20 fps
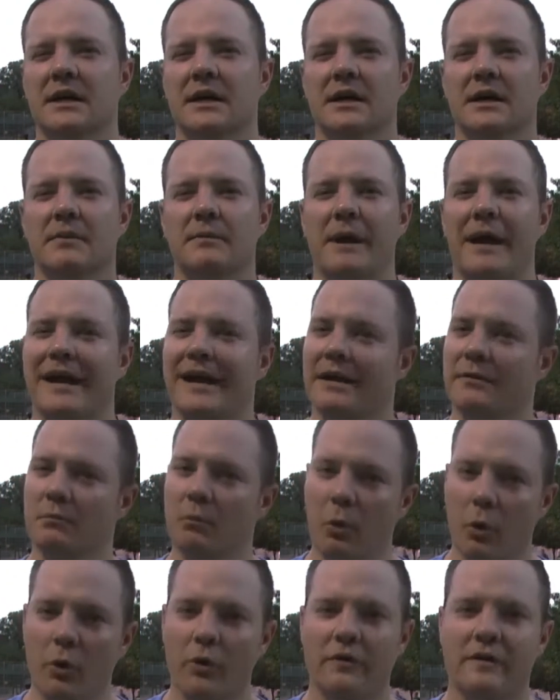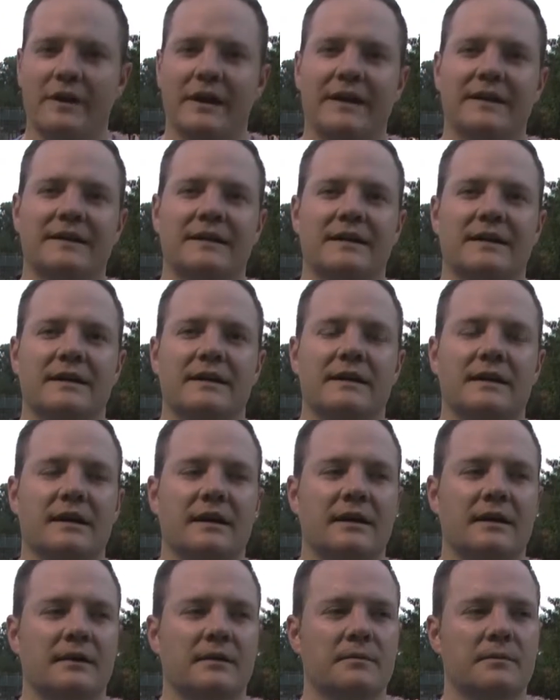I ate more than I did.
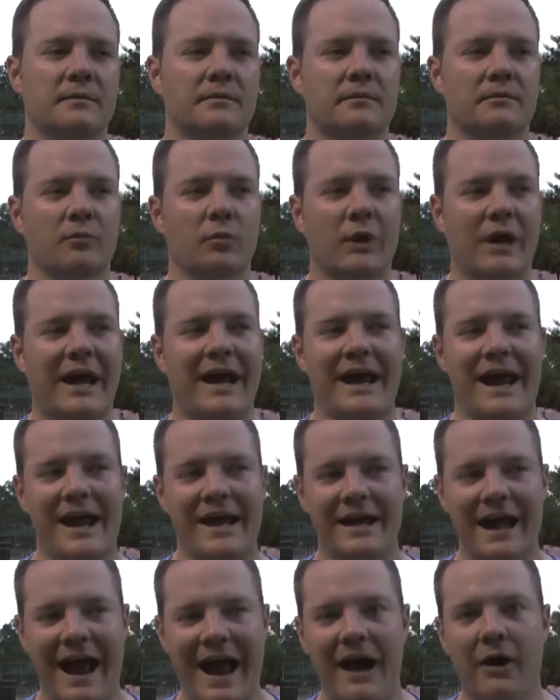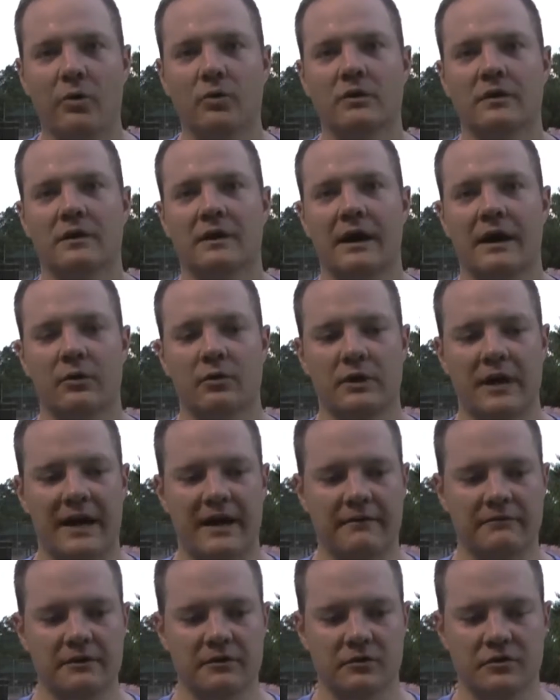When I ate out, I would
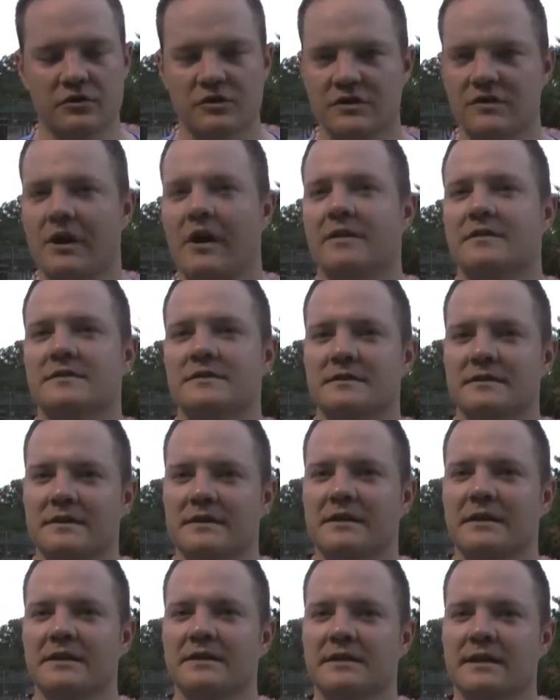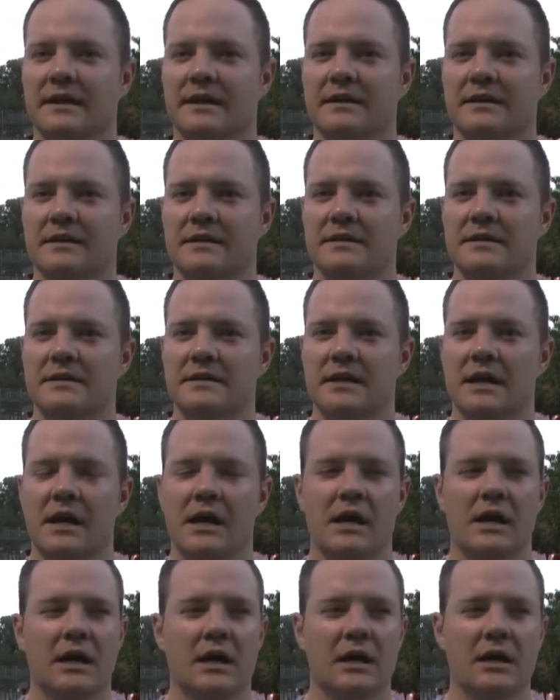have different sauces and things like this,
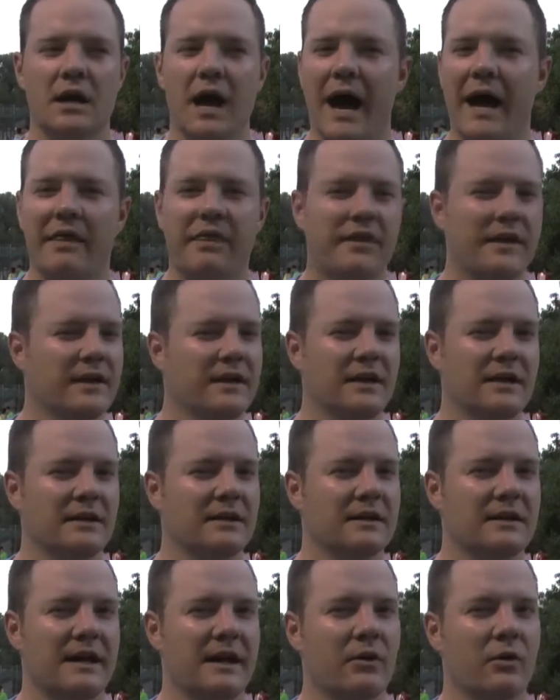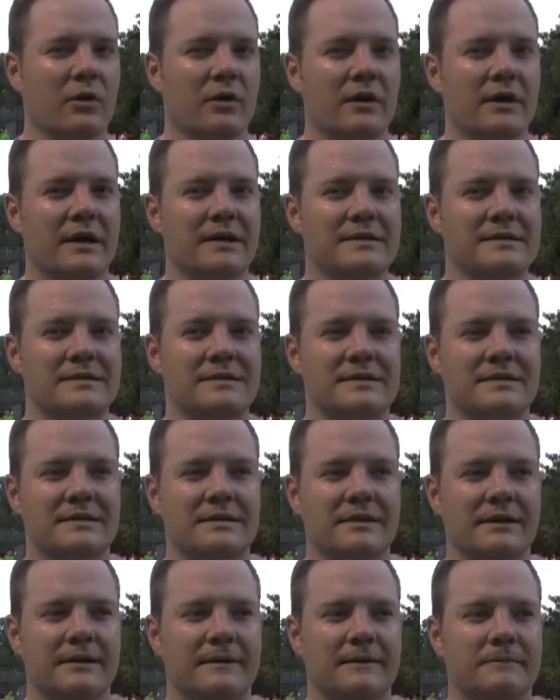not thinking that they were as
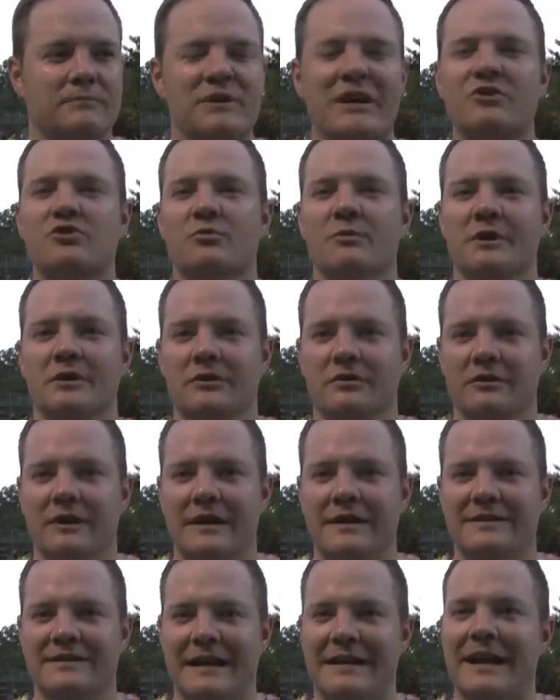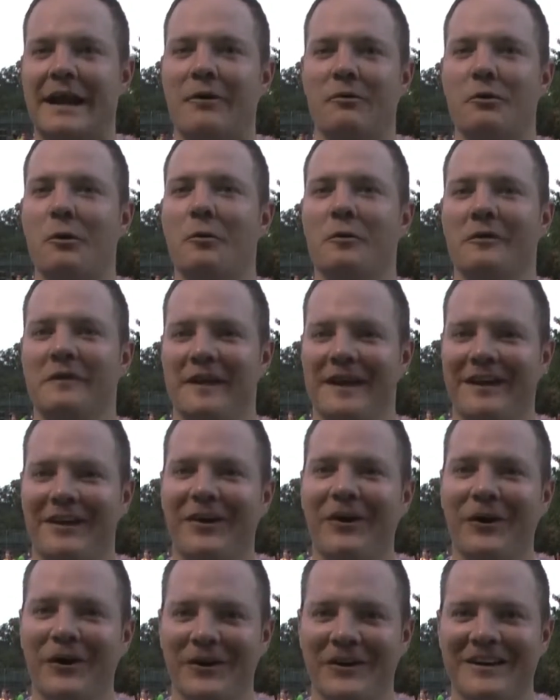detrimental as I now know that they
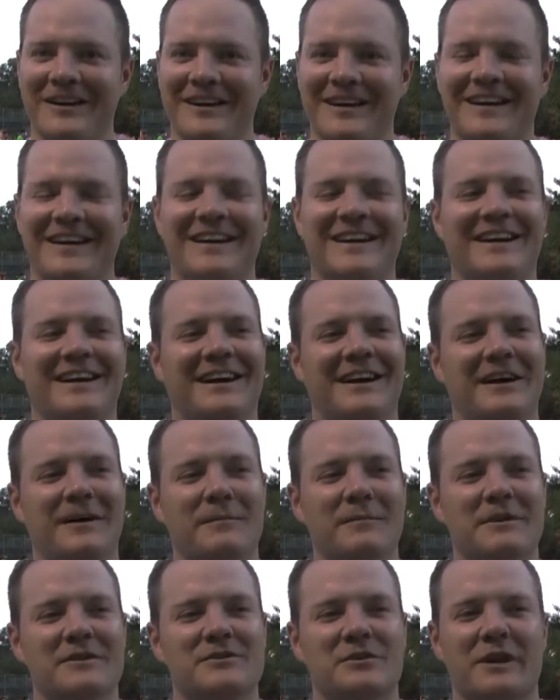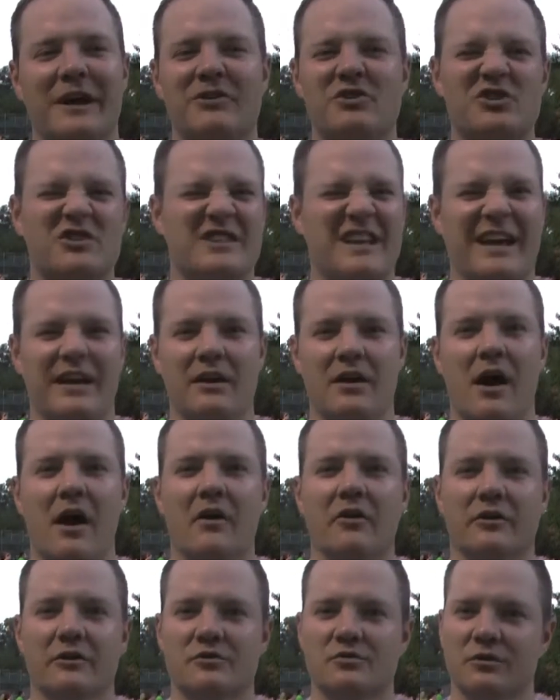are. And so now just that
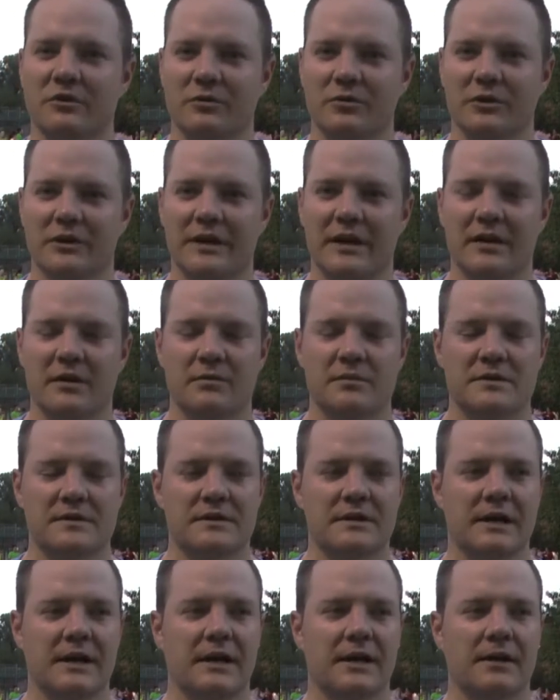knowledge really, really helps.